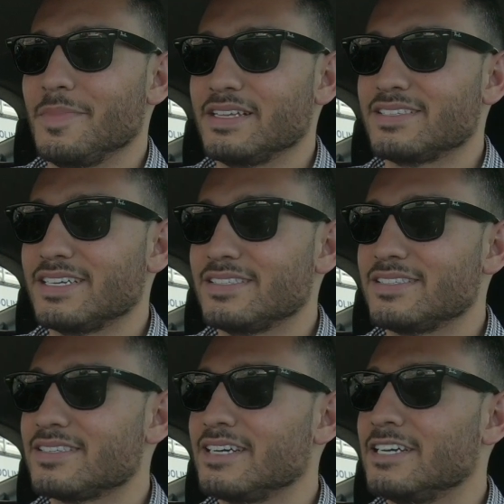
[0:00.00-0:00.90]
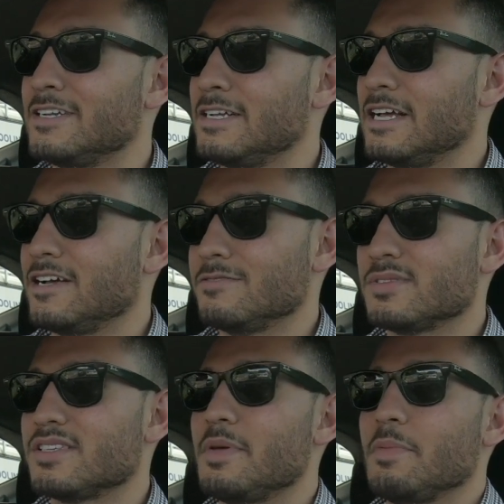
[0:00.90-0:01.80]
makes sense.
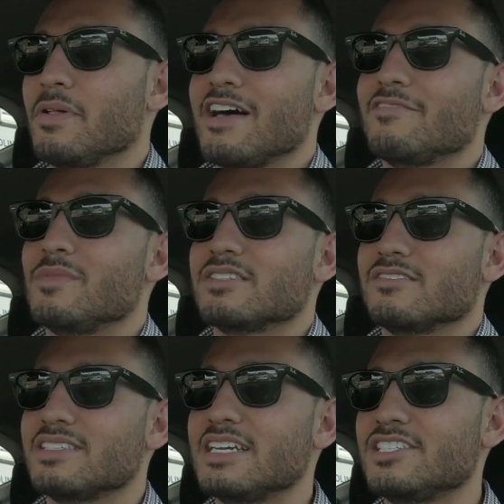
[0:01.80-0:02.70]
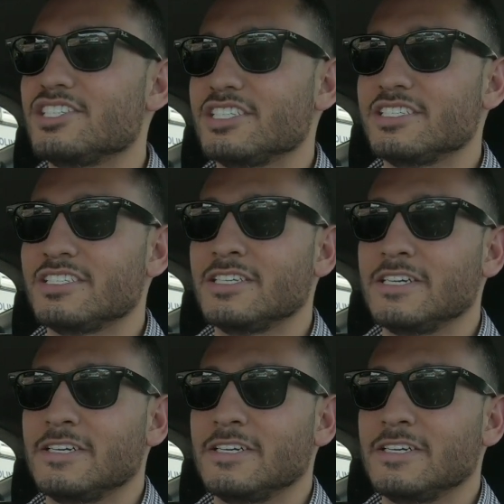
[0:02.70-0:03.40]
Some people have muscle tension,